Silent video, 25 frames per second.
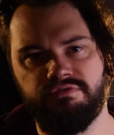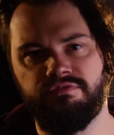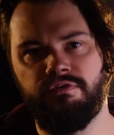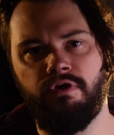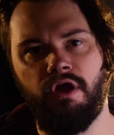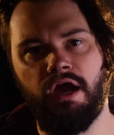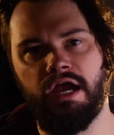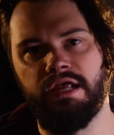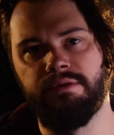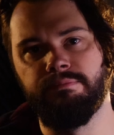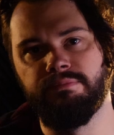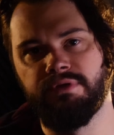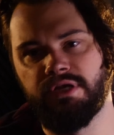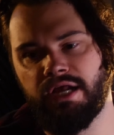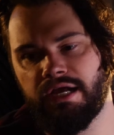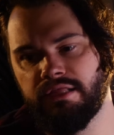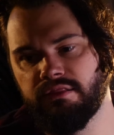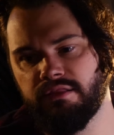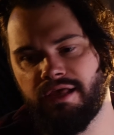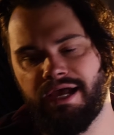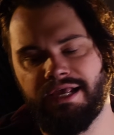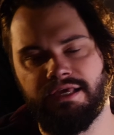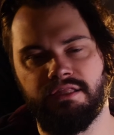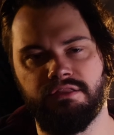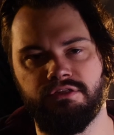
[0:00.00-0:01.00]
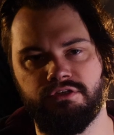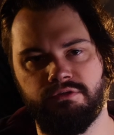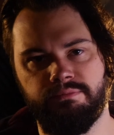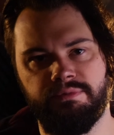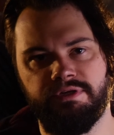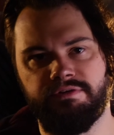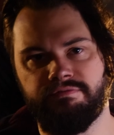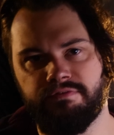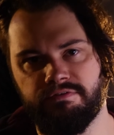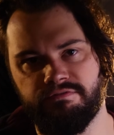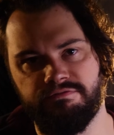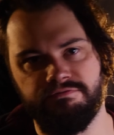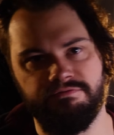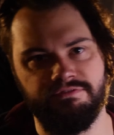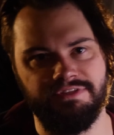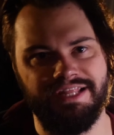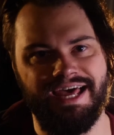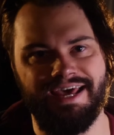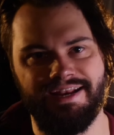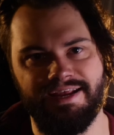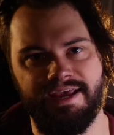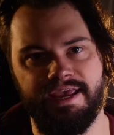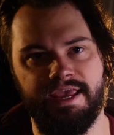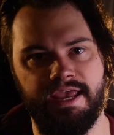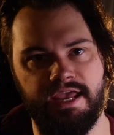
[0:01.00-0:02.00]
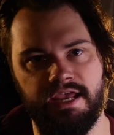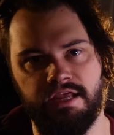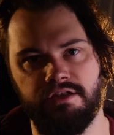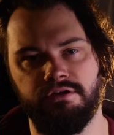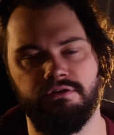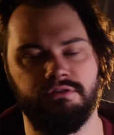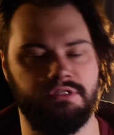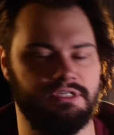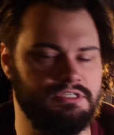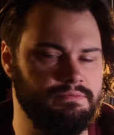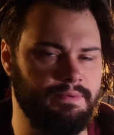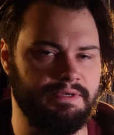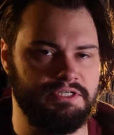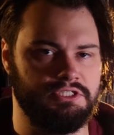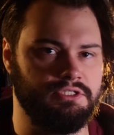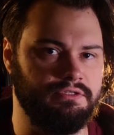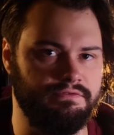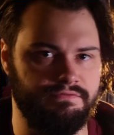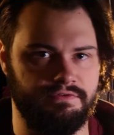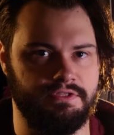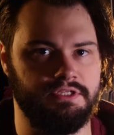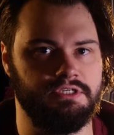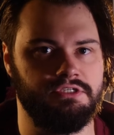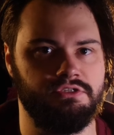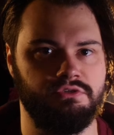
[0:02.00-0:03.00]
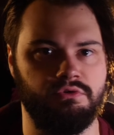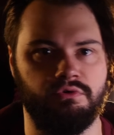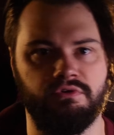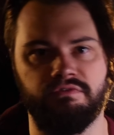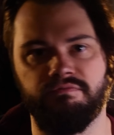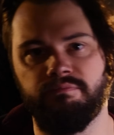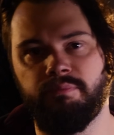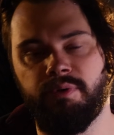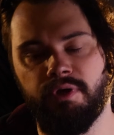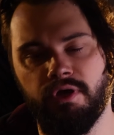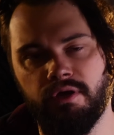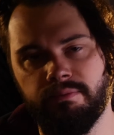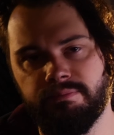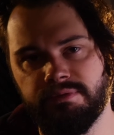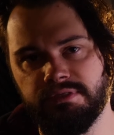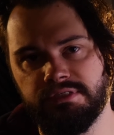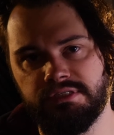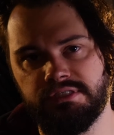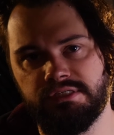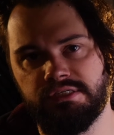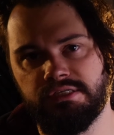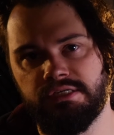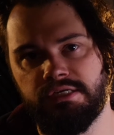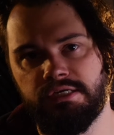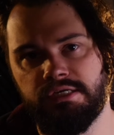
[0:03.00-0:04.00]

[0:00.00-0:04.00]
fine, but I like a little bit of a flatter handle, especially for this sort of purpose.